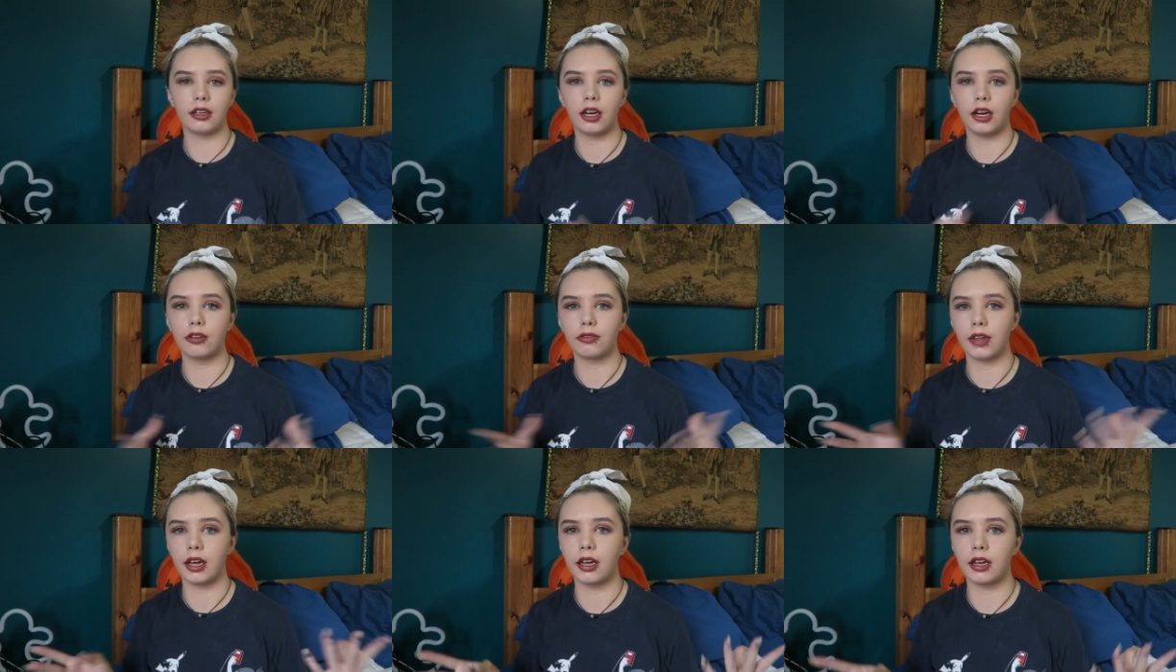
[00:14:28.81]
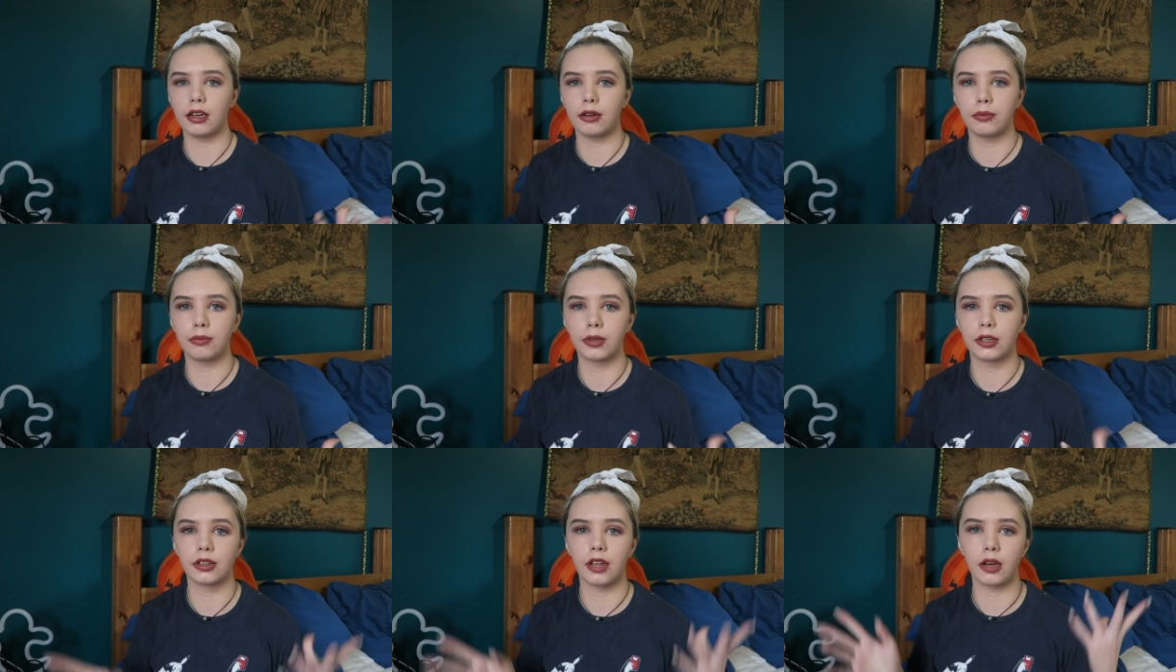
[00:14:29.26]
you know, they
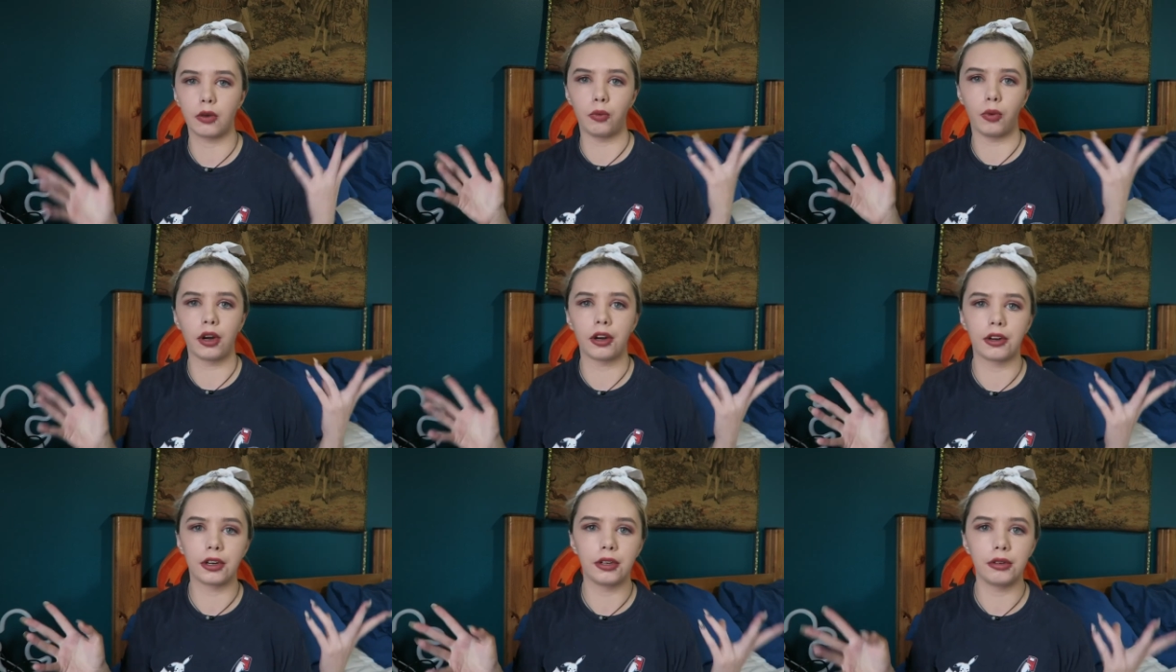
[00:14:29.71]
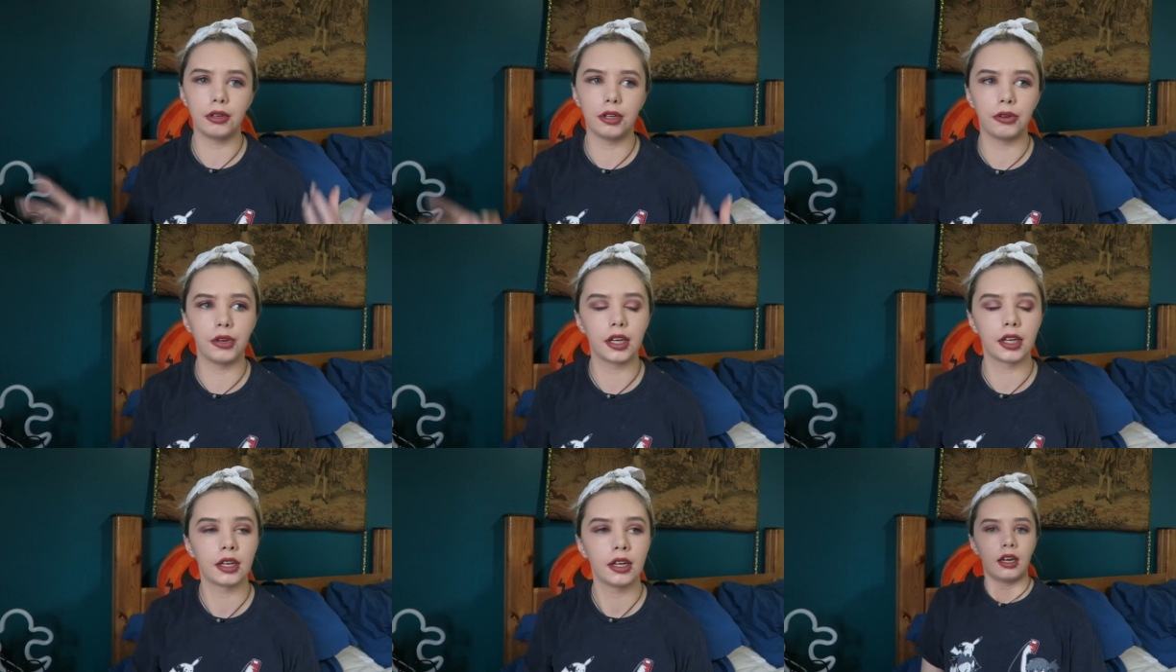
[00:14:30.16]
were like, what are you
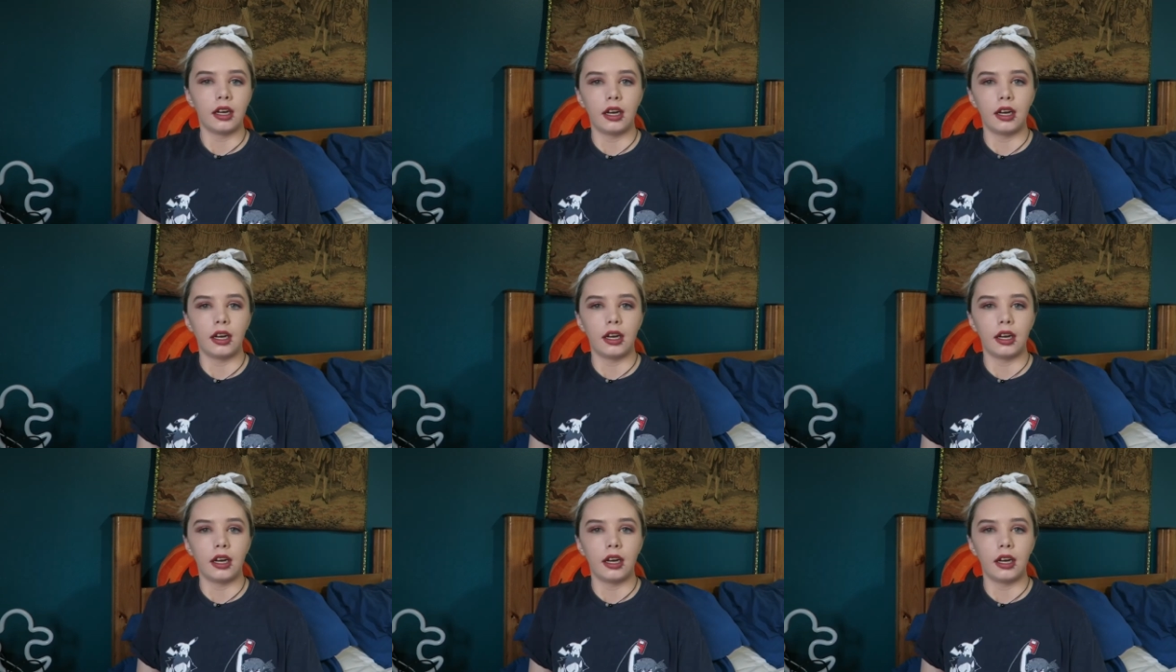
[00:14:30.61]
doing?